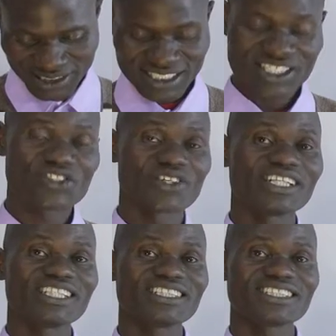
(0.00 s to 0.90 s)
that is
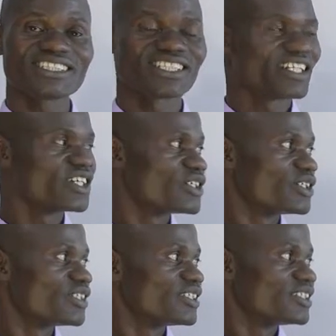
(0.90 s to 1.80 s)
going
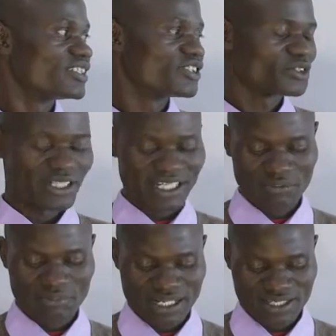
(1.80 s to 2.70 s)
to
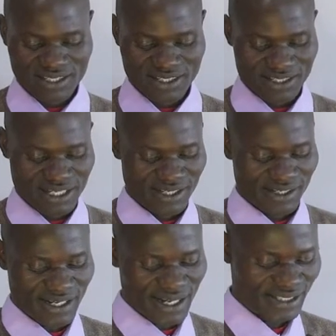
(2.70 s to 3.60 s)
help us
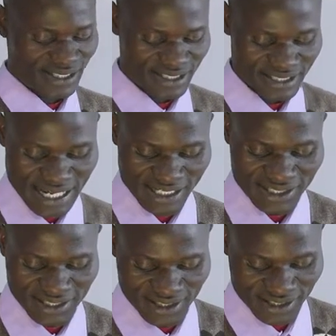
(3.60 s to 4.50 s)

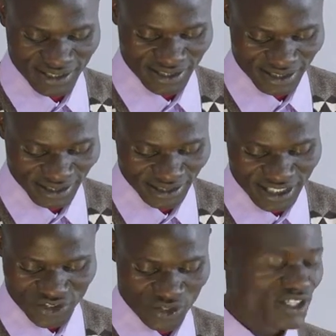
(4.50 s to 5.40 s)
understand
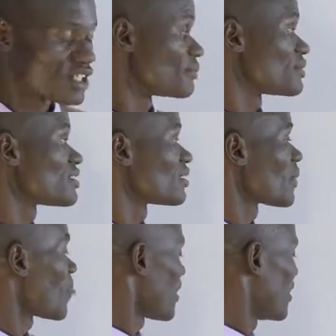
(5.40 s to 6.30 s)
this concept.
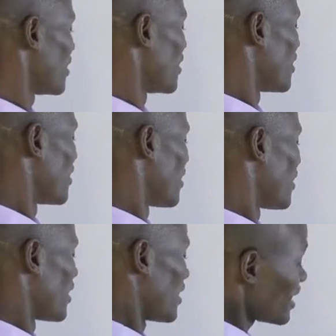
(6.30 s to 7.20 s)

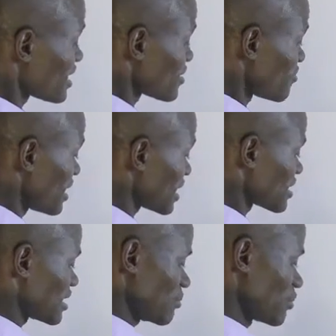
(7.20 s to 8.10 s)
Let us
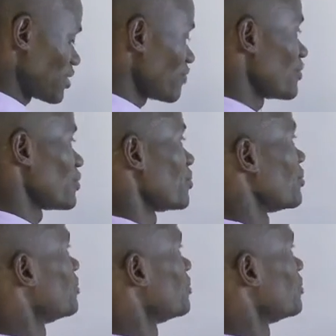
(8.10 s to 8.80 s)
make some review.